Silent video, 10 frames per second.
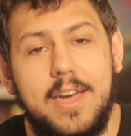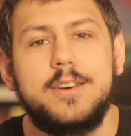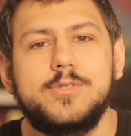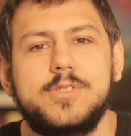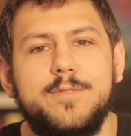
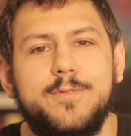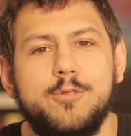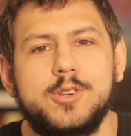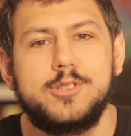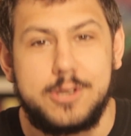AOC
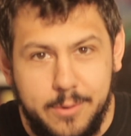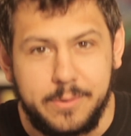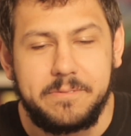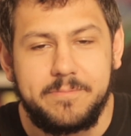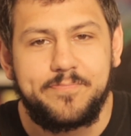voted
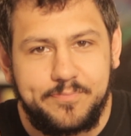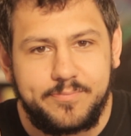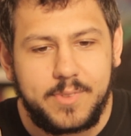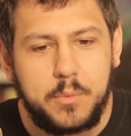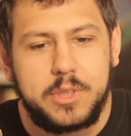no
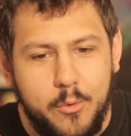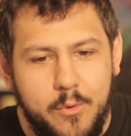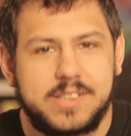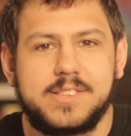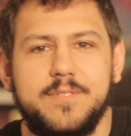with the
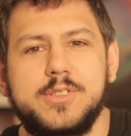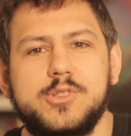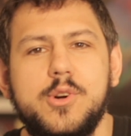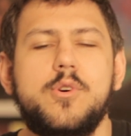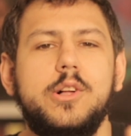rest of the
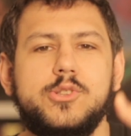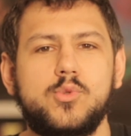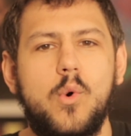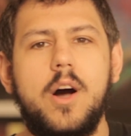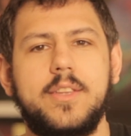so-called
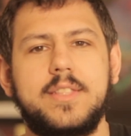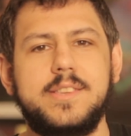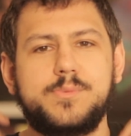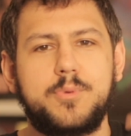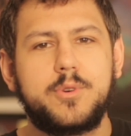squad,
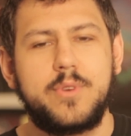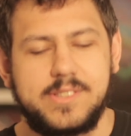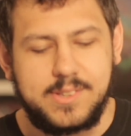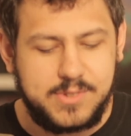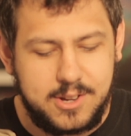these
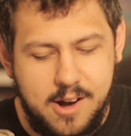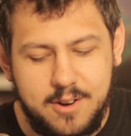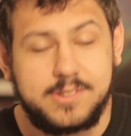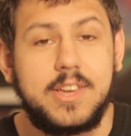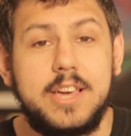progressives in
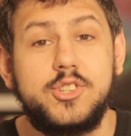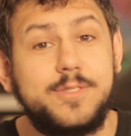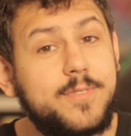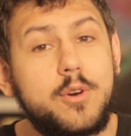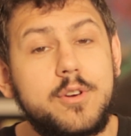Congress. She
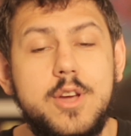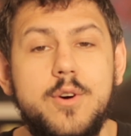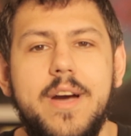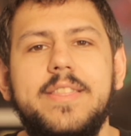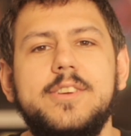voted
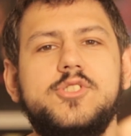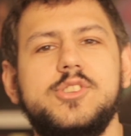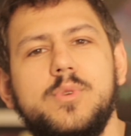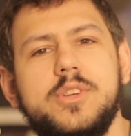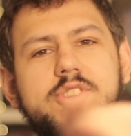no, and then she
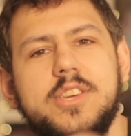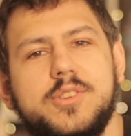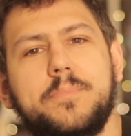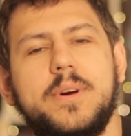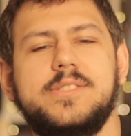switched it
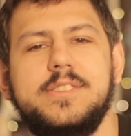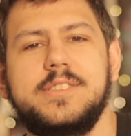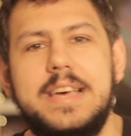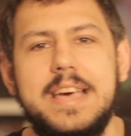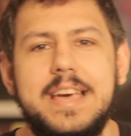to
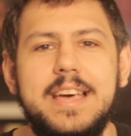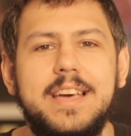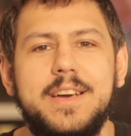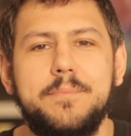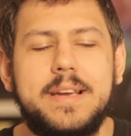present
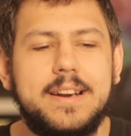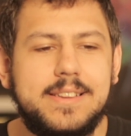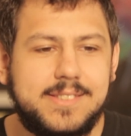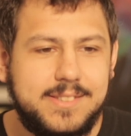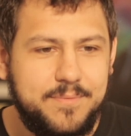
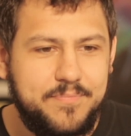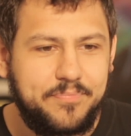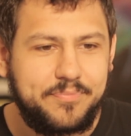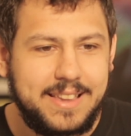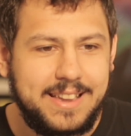because
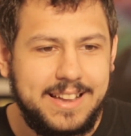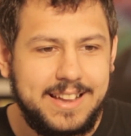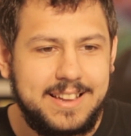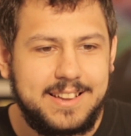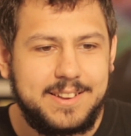
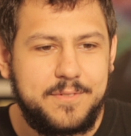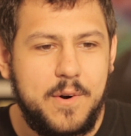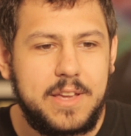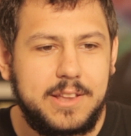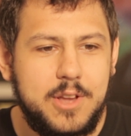
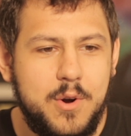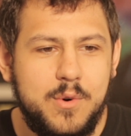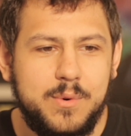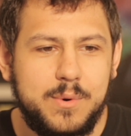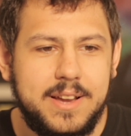voting
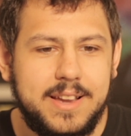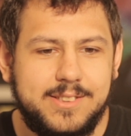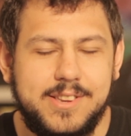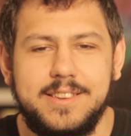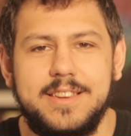no,
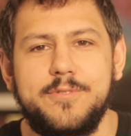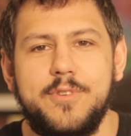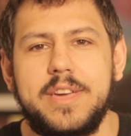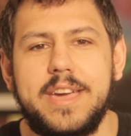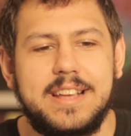you know,
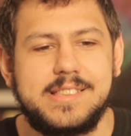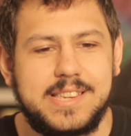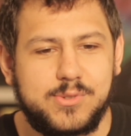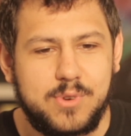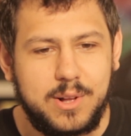voting against
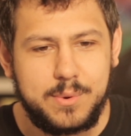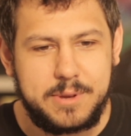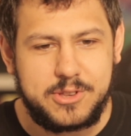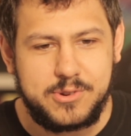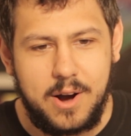Israel would
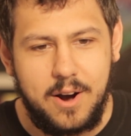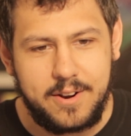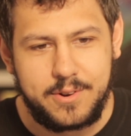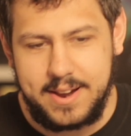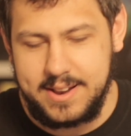be too
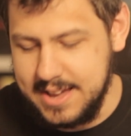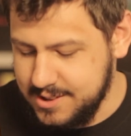hard, right?